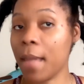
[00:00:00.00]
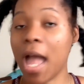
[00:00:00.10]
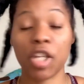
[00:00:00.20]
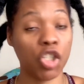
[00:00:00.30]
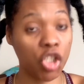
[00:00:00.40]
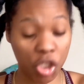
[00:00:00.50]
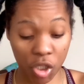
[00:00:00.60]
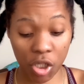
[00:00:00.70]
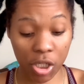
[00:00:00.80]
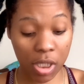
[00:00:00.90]

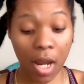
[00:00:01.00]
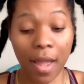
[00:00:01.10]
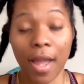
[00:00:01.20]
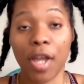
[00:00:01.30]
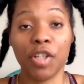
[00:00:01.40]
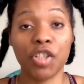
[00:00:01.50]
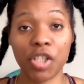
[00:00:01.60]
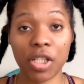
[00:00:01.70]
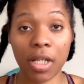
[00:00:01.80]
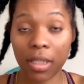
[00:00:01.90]

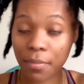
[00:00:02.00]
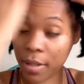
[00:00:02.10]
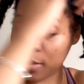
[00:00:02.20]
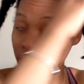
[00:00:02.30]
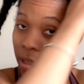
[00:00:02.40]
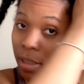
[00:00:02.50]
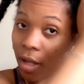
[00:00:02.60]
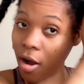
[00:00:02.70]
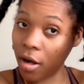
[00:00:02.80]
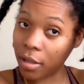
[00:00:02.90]
she and the baby, they
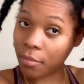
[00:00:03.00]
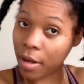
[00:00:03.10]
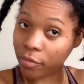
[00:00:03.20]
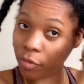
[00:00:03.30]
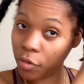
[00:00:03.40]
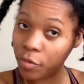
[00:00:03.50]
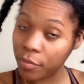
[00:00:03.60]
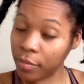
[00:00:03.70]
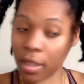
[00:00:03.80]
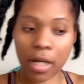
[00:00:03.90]
are in my room.
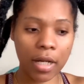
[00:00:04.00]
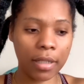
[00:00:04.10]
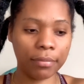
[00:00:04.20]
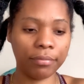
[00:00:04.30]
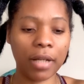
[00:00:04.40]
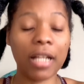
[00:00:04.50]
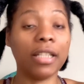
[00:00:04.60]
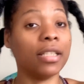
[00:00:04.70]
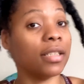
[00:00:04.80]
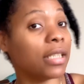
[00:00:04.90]
They're
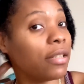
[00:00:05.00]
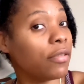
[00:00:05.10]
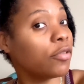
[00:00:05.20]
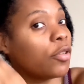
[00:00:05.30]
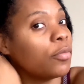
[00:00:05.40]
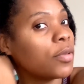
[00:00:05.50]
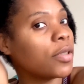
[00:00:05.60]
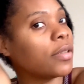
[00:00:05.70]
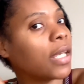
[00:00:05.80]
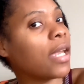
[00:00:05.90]
in the living room,
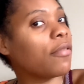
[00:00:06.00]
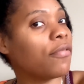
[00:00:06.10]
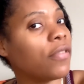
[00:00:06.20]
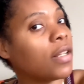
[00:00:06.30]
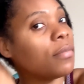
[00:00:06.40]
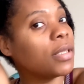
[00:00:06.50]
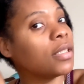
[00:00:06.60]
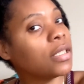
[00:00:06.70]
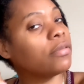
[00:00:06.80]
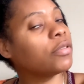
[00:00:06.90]
so can't film in the
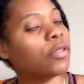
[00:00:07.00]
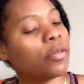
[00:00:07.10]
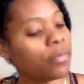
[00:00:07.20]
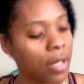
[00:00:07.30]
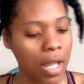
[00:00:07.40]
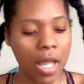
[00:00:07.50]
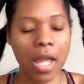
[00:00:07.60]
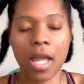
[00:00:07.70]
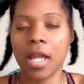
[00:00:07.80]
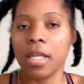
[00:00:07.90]
living room.
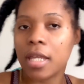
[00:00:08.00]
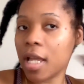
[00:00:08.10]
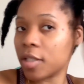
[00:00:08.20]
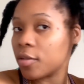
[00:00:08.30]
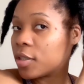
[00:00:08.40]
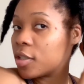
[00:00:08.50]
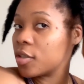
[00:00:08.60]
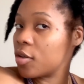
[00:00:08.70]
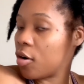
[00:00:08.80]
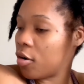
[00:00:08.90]
Yeah, so I just
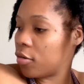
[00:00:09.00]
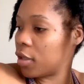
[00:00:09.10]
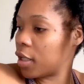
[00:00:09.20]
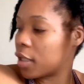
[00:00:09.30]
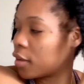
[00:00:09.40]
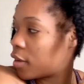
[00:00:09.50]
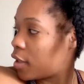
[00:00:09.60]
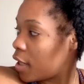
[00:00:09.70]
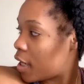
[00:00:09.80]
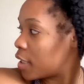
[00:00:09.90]
go like
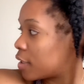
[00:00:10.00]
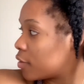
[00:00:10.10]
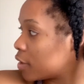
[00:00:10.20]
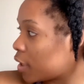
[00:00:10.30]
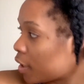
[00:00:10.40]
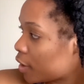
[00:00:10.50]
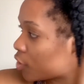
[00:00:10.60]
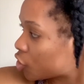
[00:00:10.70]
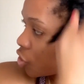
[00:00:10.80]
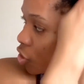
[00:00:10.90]
this and
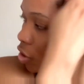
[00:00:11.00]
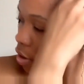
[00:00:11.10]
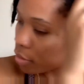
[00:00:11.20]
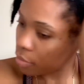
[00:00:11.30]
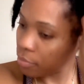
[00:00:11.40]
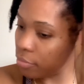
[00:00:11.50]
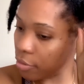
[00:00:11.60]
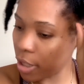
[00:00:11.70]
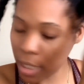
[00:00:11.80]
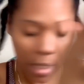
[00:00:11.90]
itch,
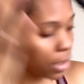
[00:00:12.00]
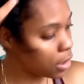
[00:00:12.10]
braid.